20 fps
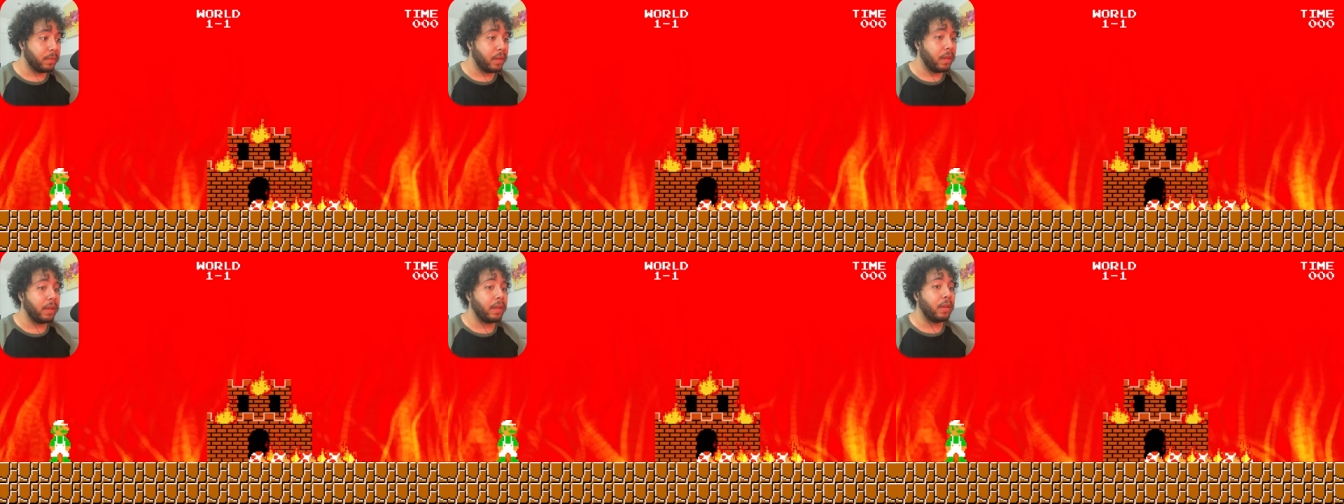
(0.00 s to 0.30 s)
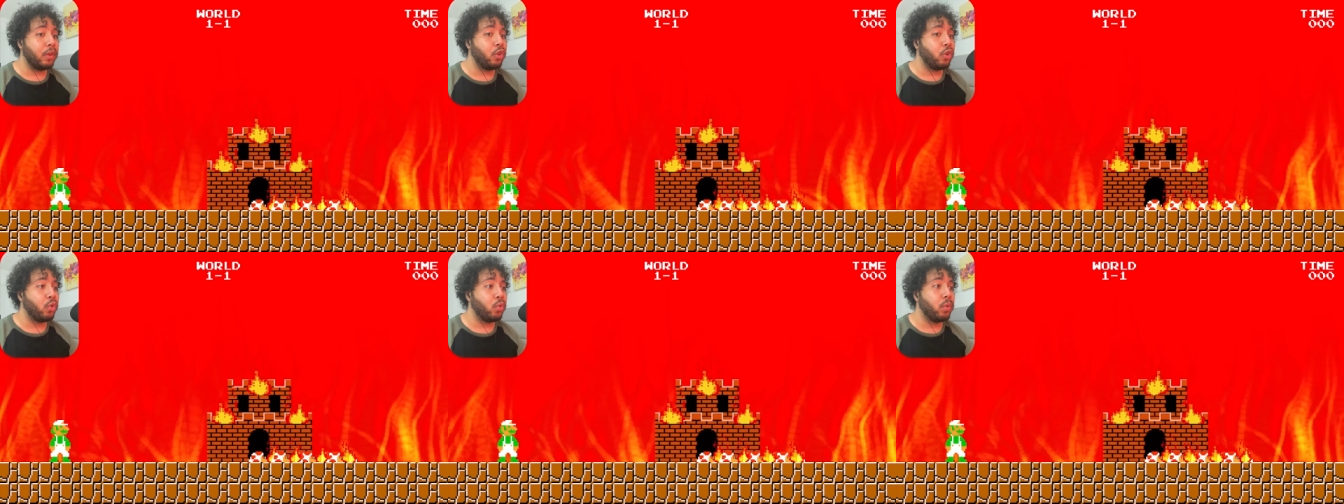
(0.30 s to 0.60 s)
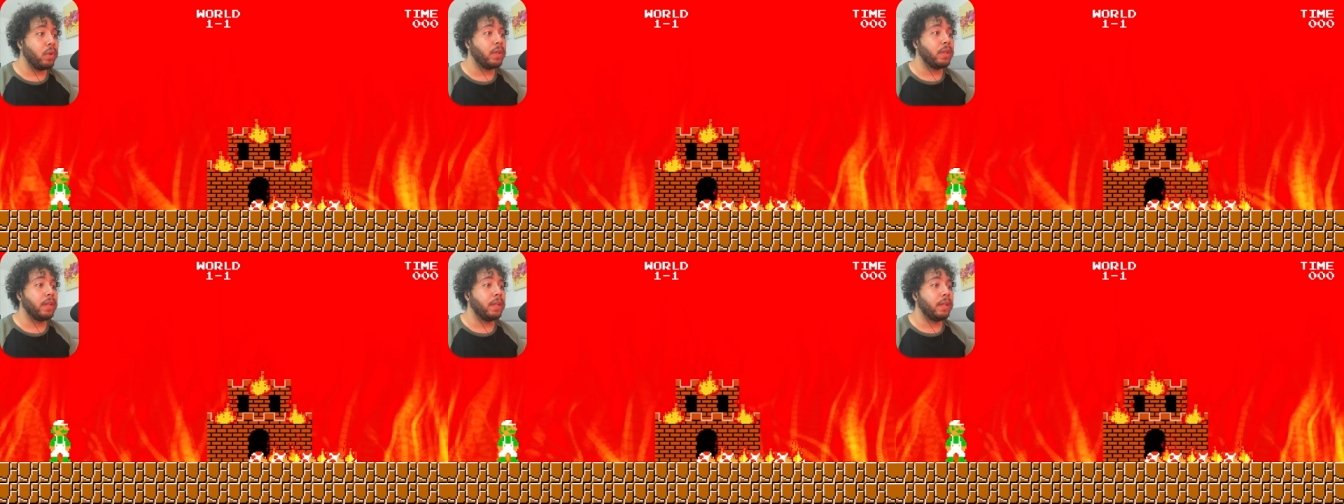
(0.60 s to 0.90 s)
Okay. Okay, go
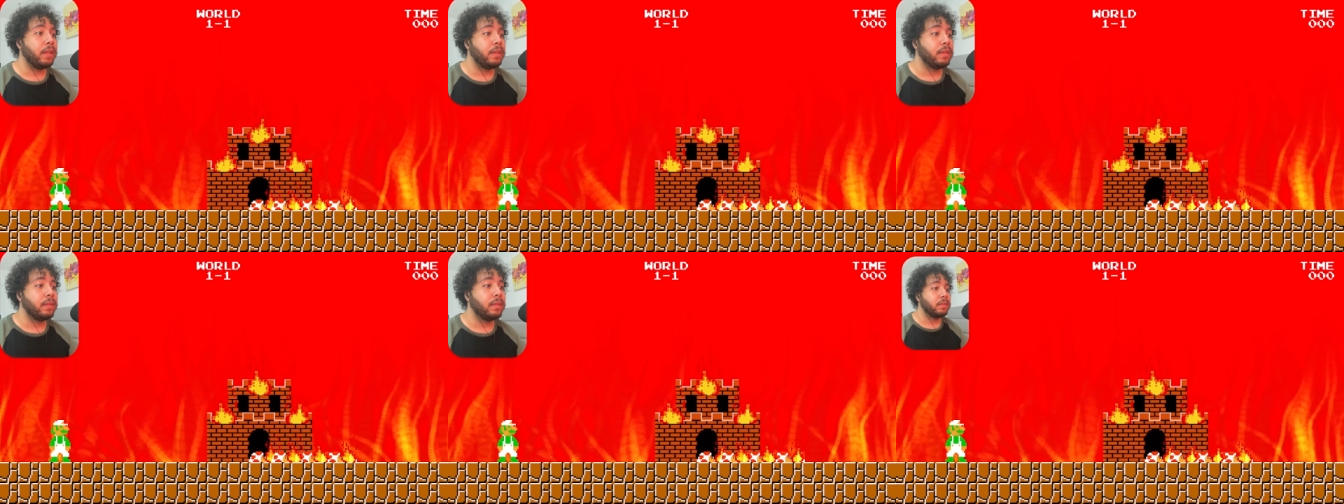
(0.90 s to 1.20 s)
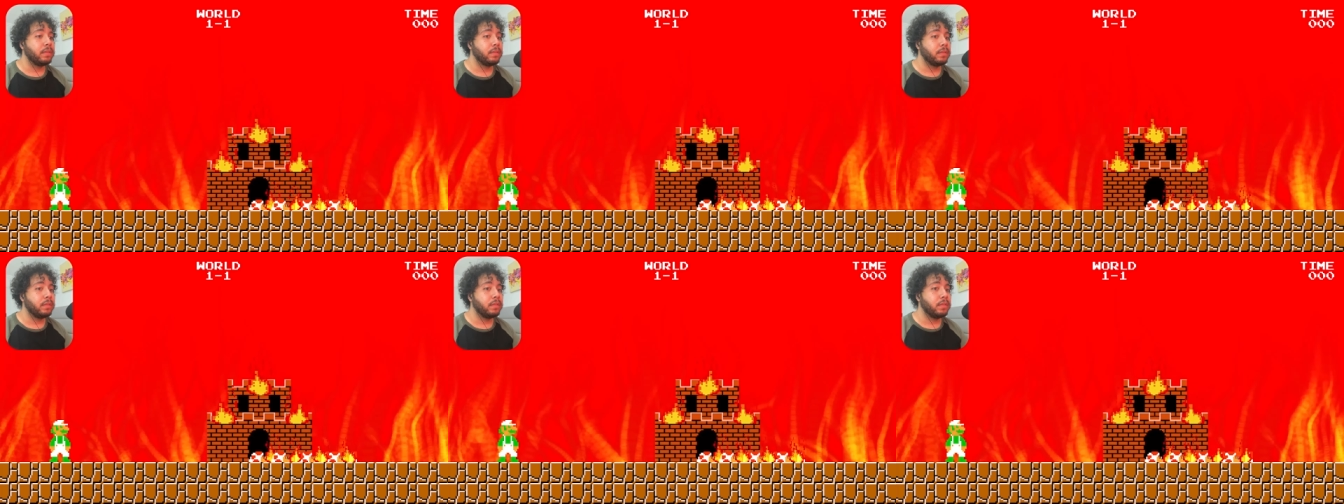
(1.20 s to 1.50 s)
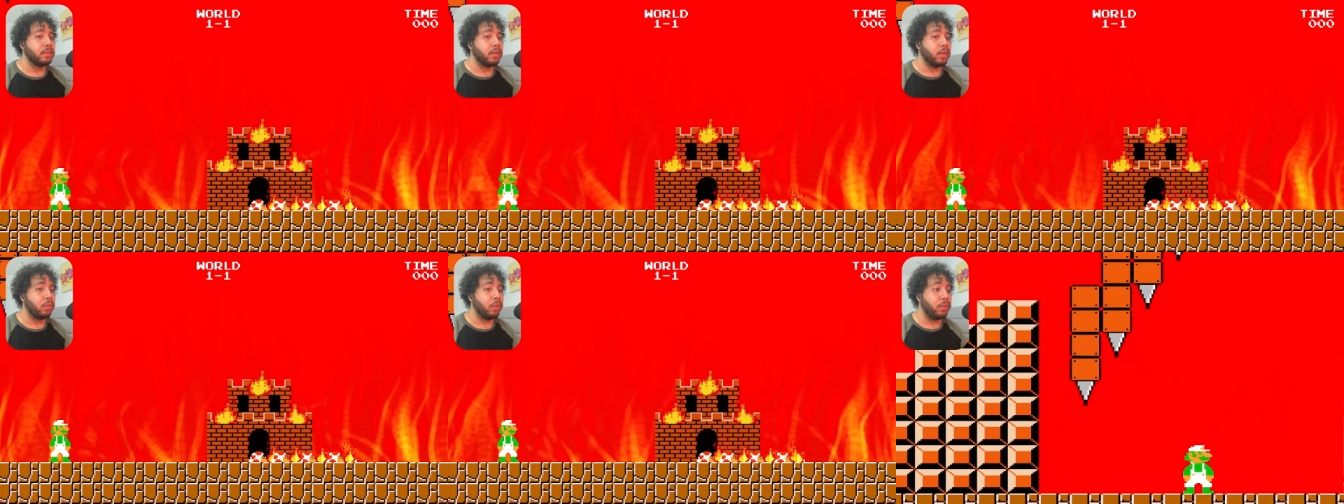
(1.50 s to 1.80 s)
quickly.
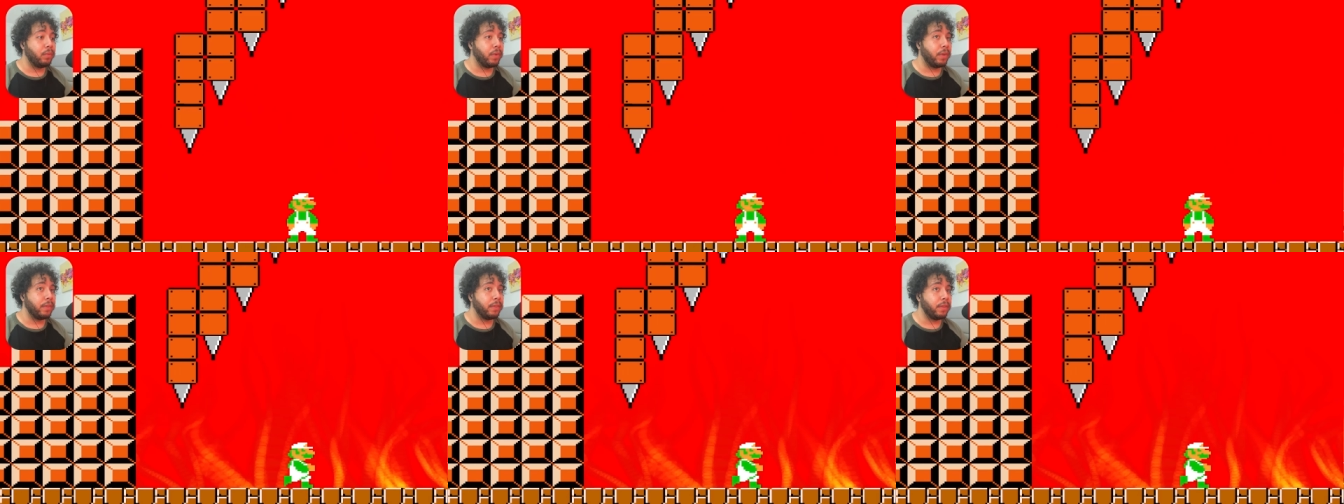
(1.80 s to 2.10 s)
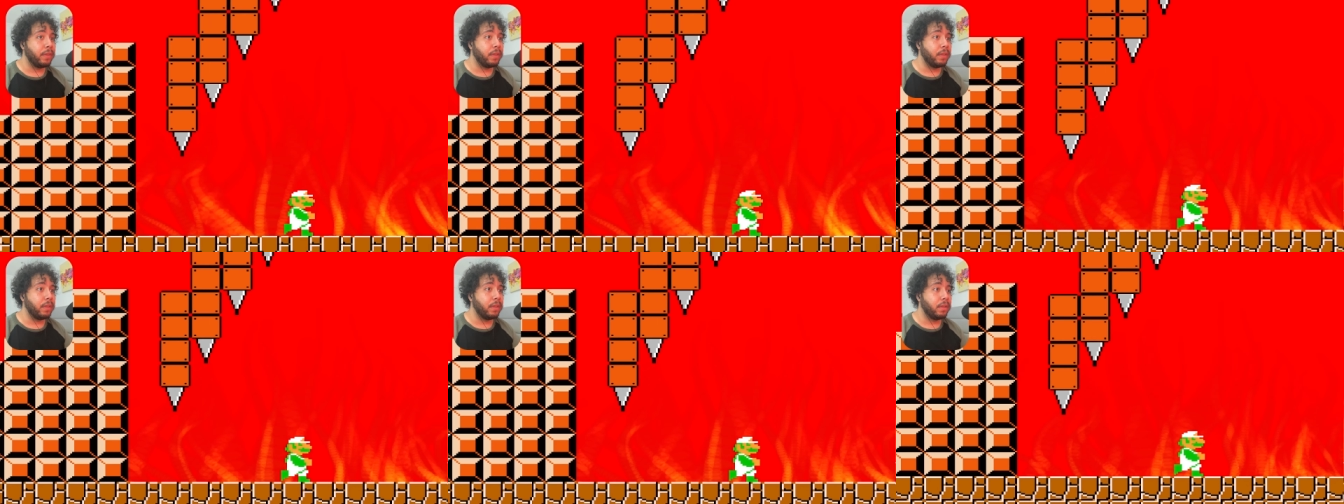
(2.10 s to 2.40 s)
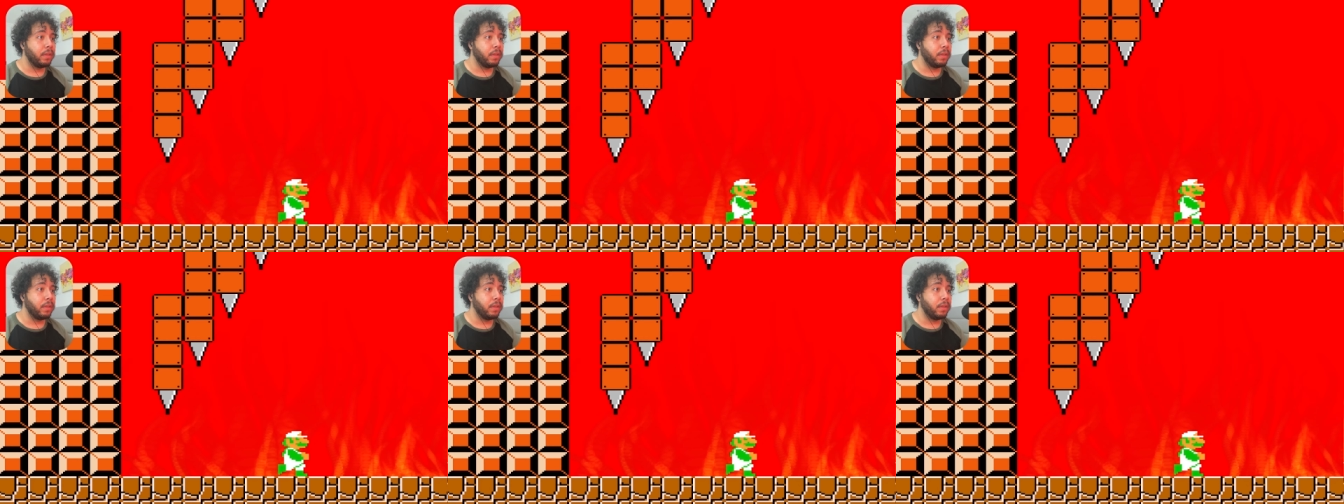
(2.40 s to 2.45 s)
Run faster.